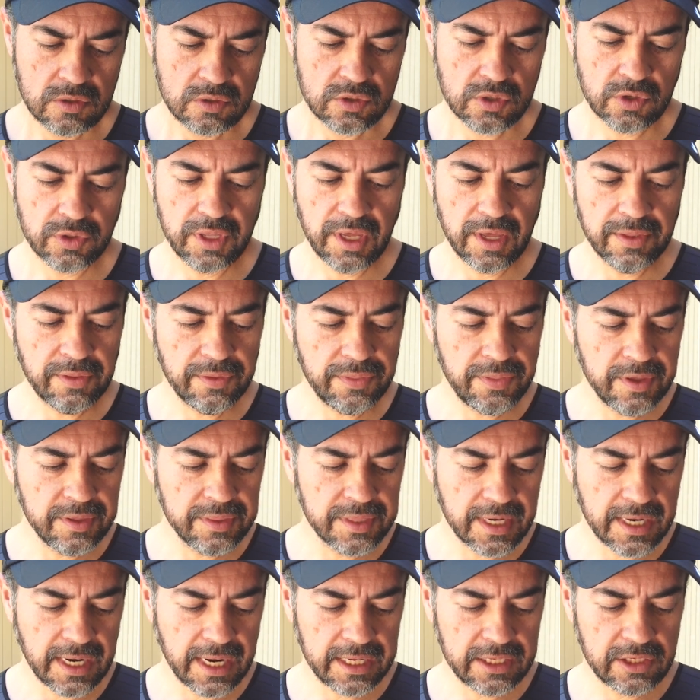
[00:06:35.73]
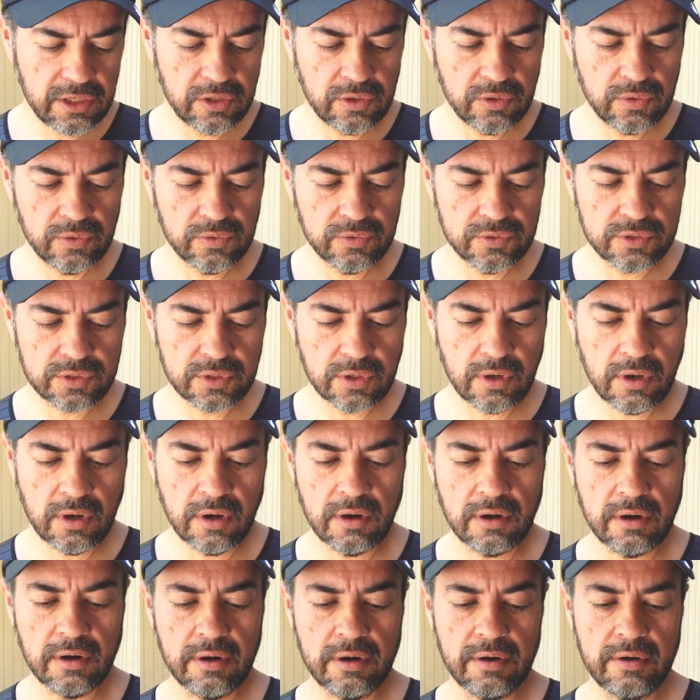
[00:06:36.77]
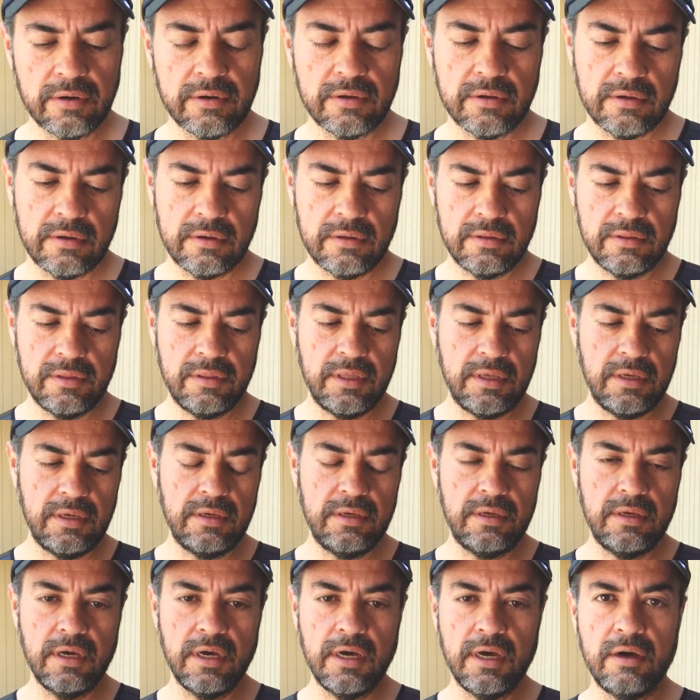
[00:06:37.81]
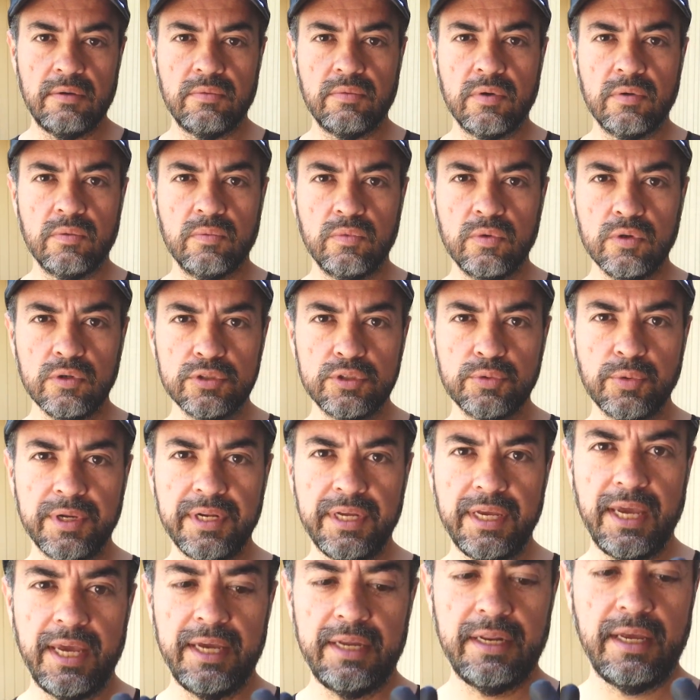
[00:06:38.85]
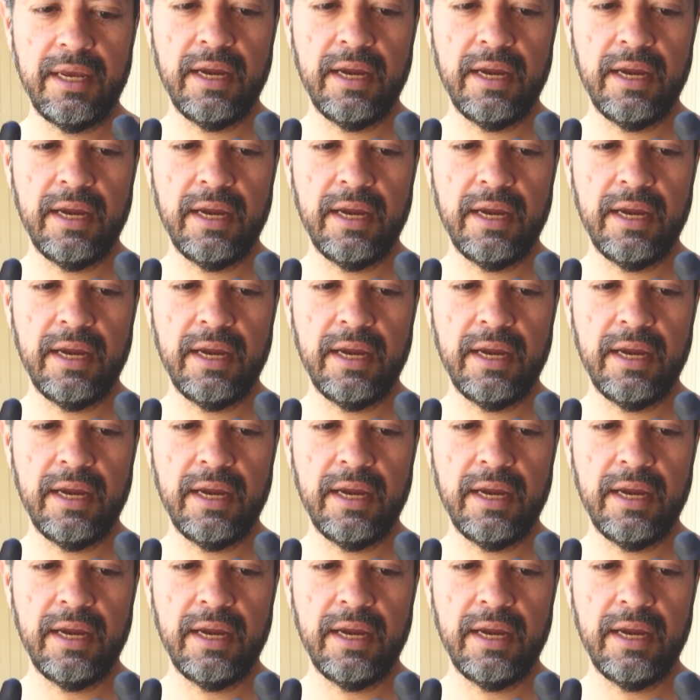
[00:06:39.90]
So the other thing that I use are the Rule 28